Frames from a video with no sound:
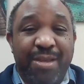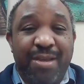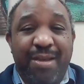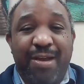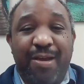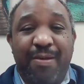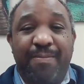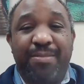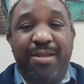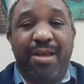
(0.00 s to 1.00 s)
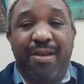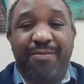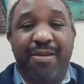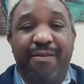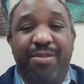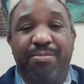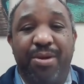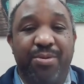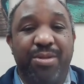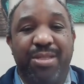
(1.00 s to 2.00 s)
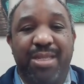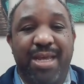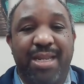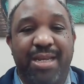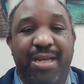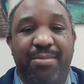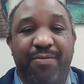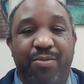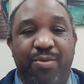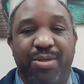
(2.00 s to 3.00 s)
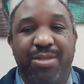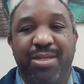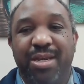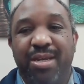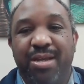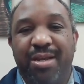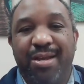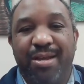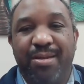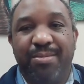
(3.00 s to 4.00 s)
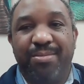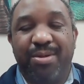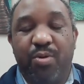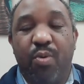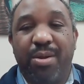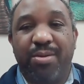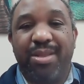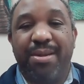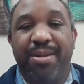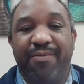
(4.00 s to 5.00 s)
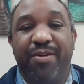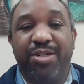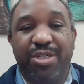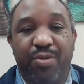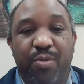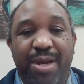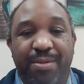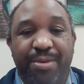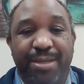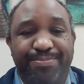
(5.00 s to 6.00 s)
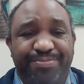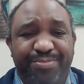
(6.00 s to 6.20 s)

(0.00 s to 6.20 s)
of the bone that, of course, limit function quite a bit.